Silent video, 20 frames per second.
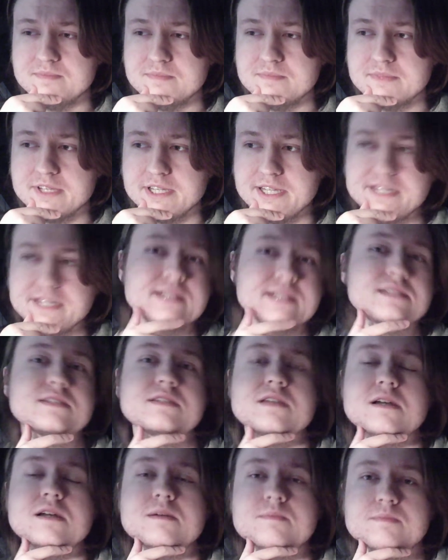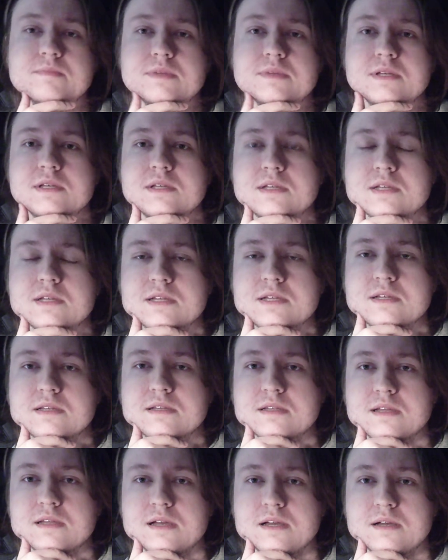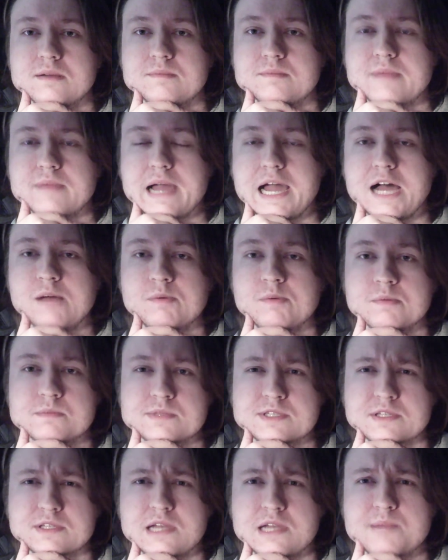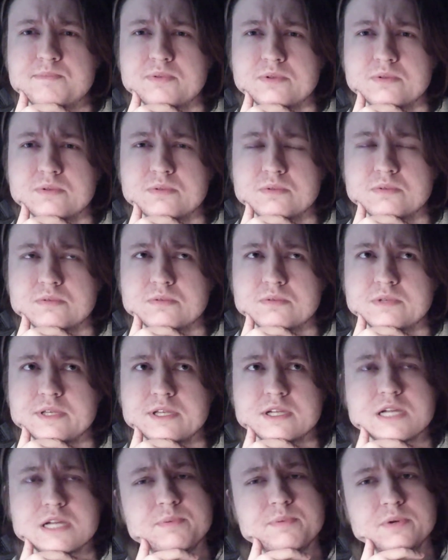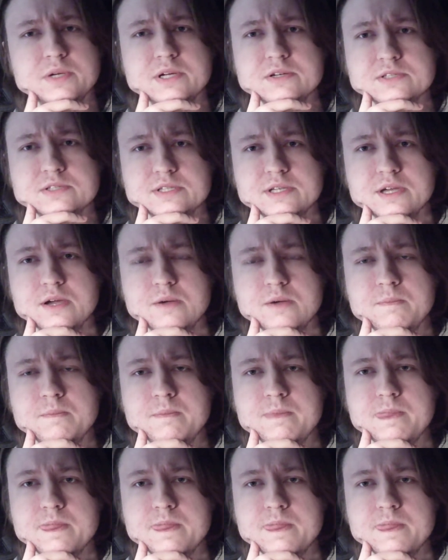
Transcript: did some albums a couple of years ago,